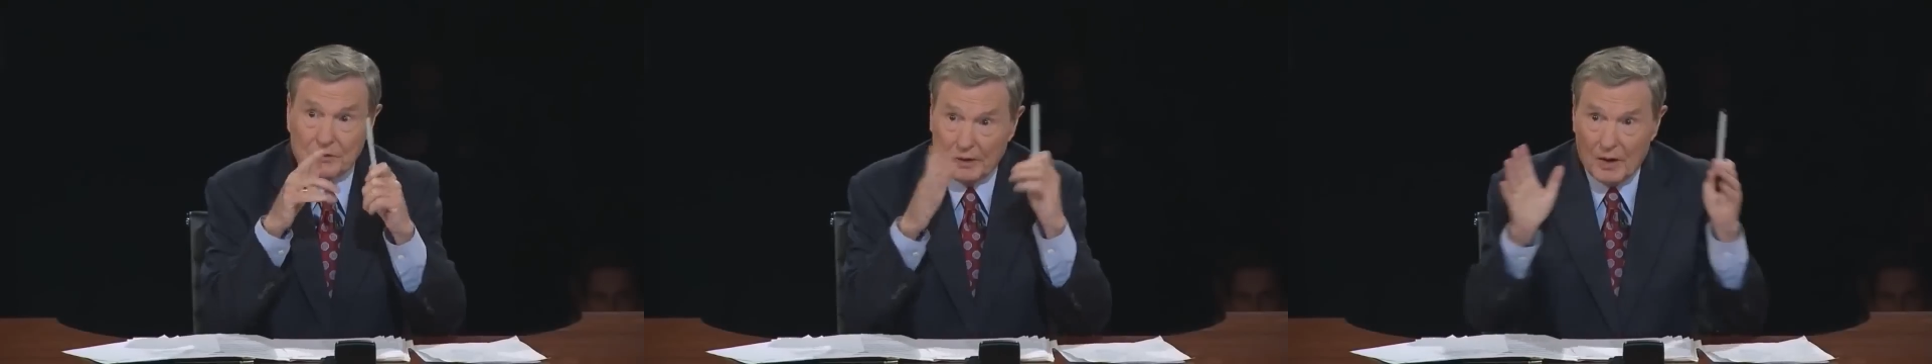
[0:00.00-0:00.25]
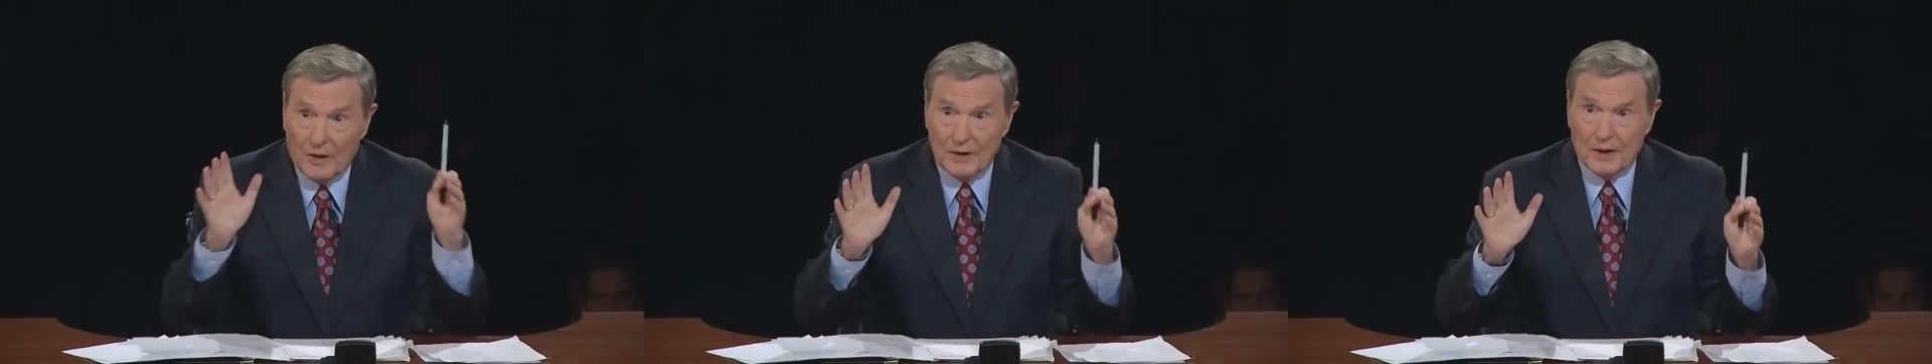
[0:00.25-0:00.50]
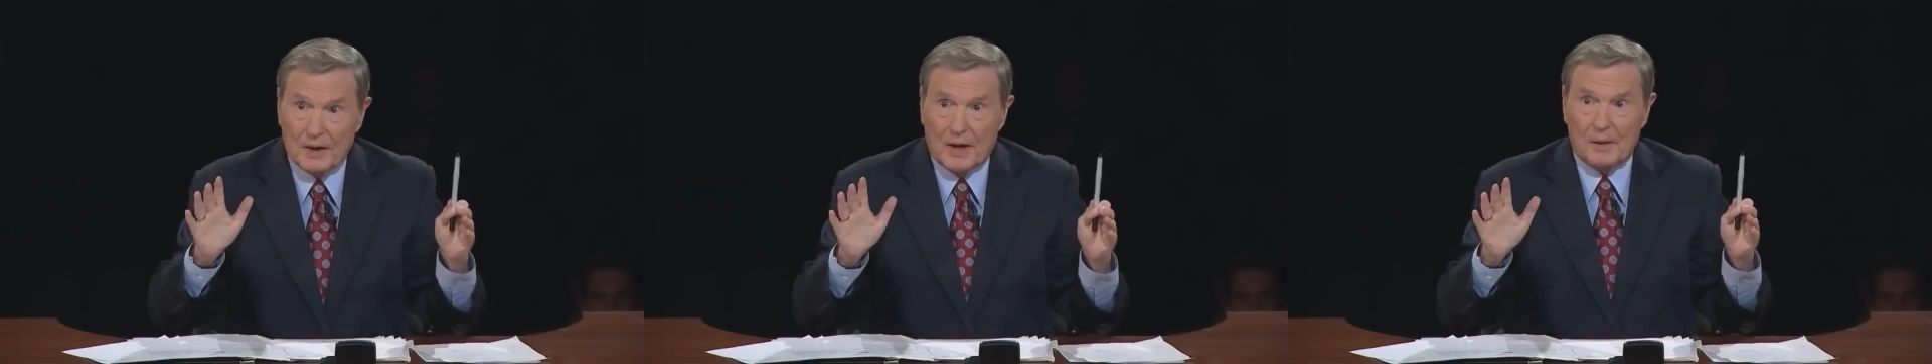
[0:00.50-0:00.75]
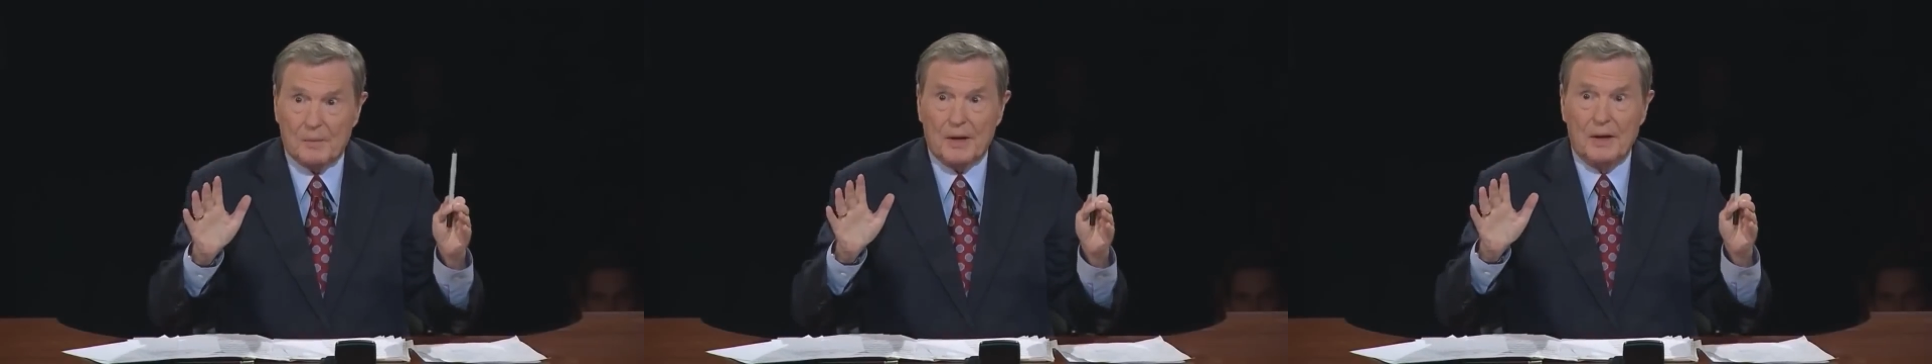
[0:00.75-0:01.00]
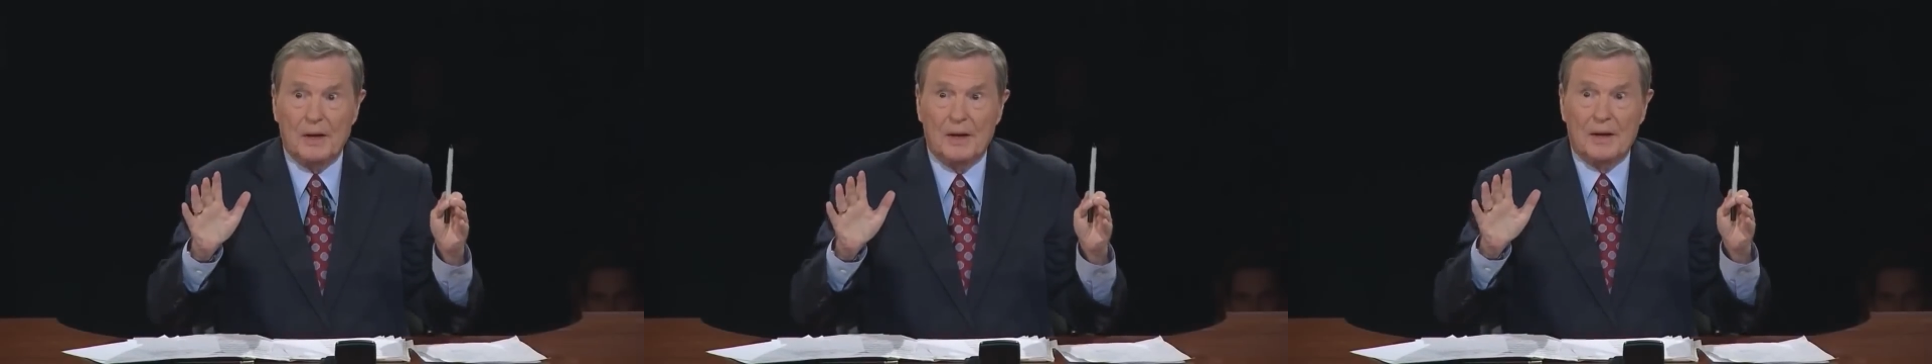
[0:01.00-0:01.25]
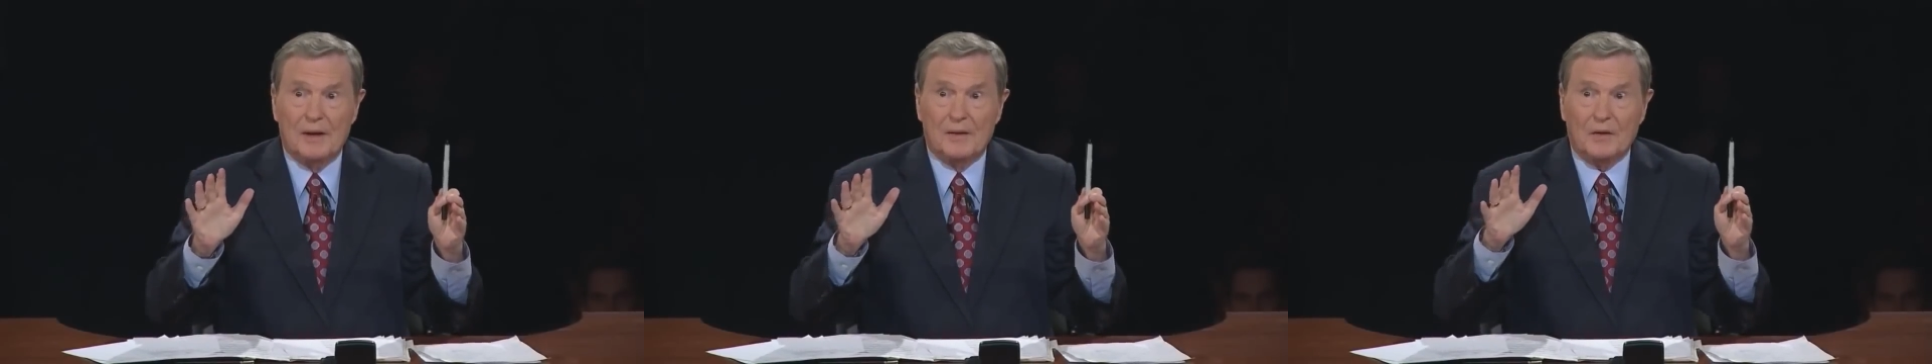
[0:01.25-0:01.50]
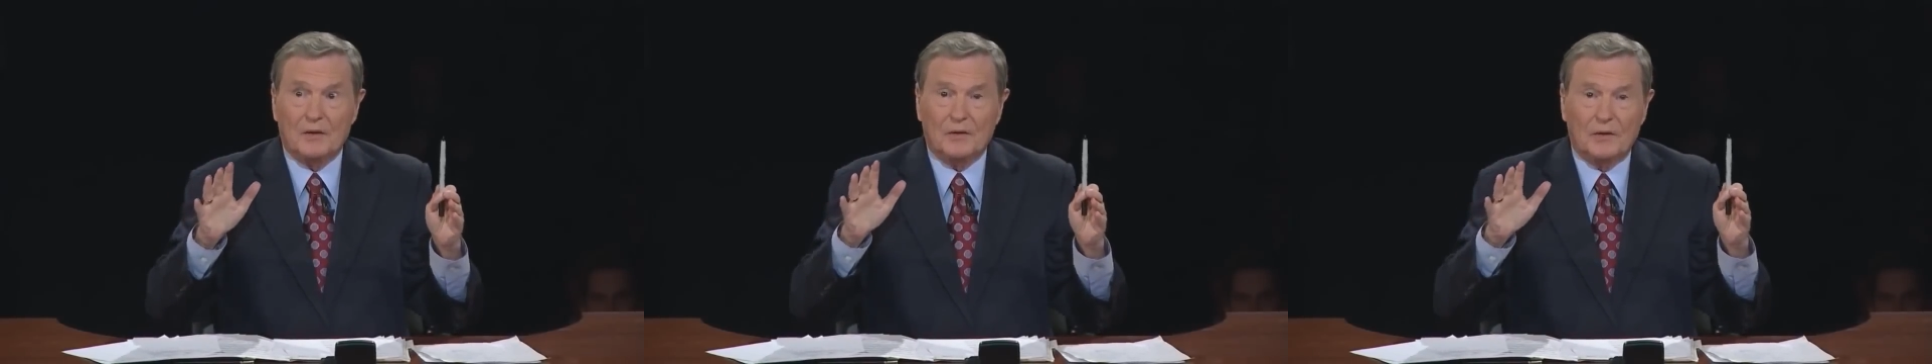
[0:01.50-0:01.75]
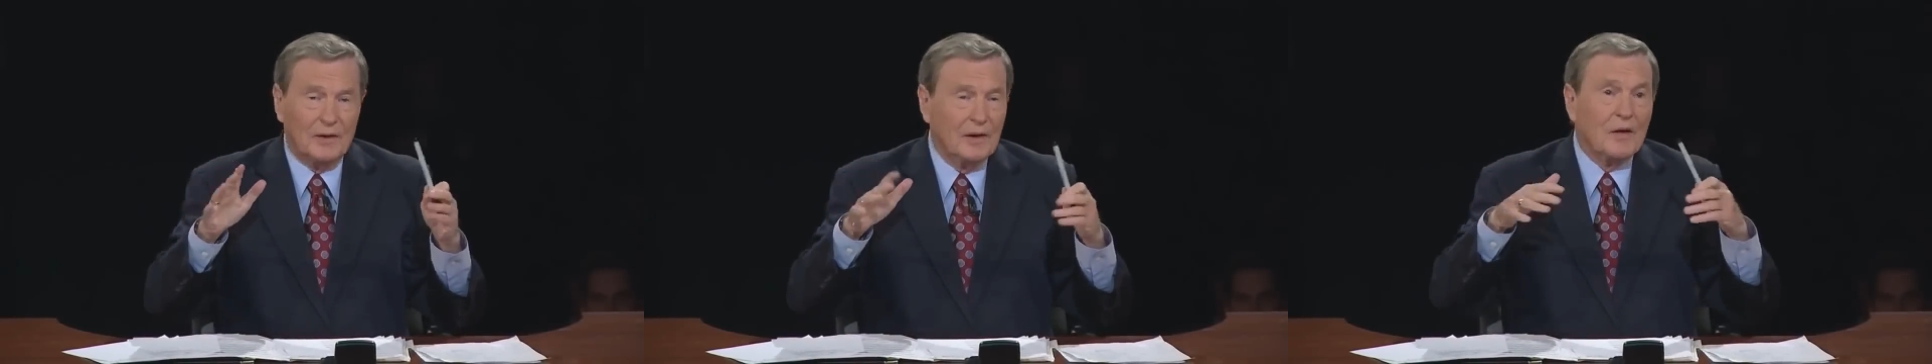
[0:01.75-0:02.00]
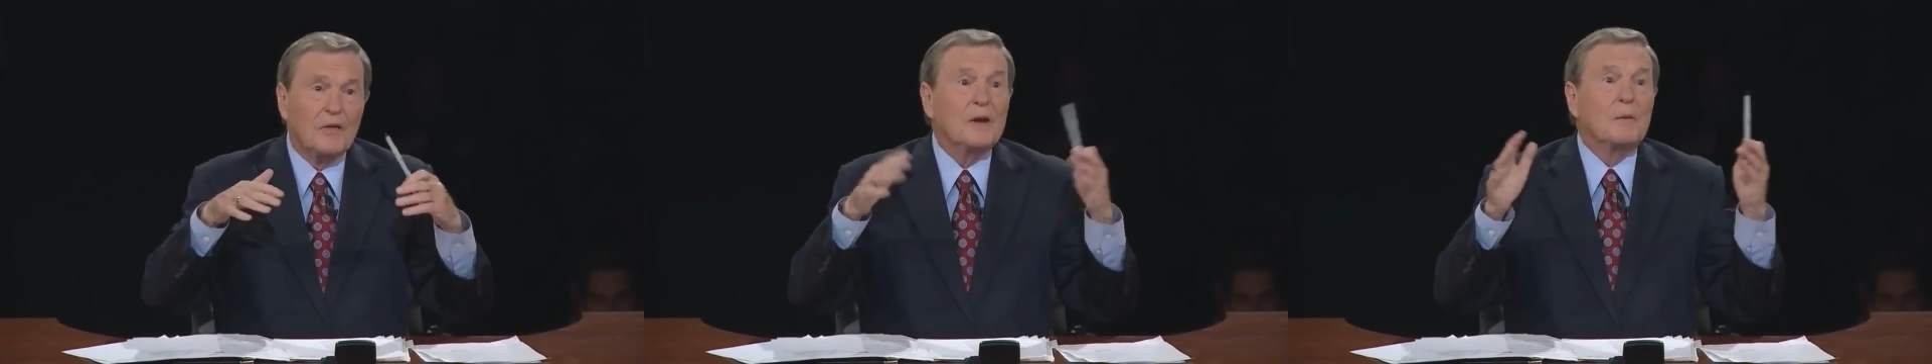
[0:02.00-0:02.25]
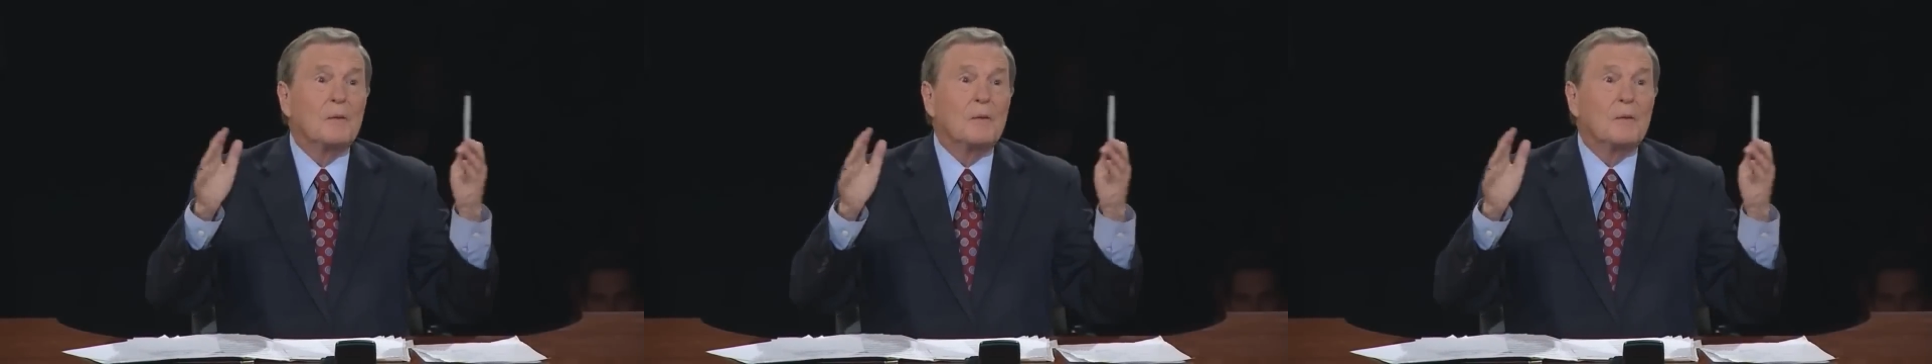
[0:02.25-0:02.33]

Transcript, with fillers: they started clapping for